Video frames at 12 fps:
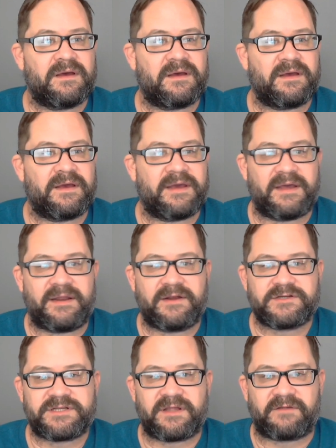And
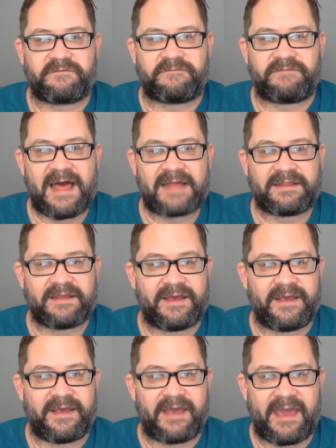here's another flat
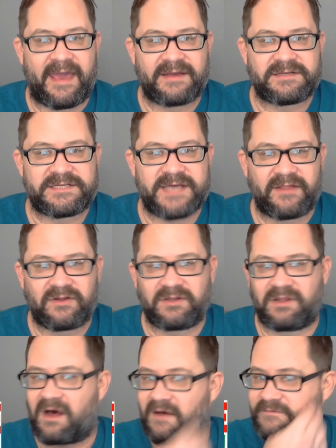lay and Taylor
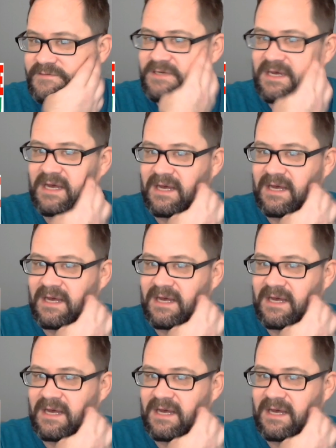Loft.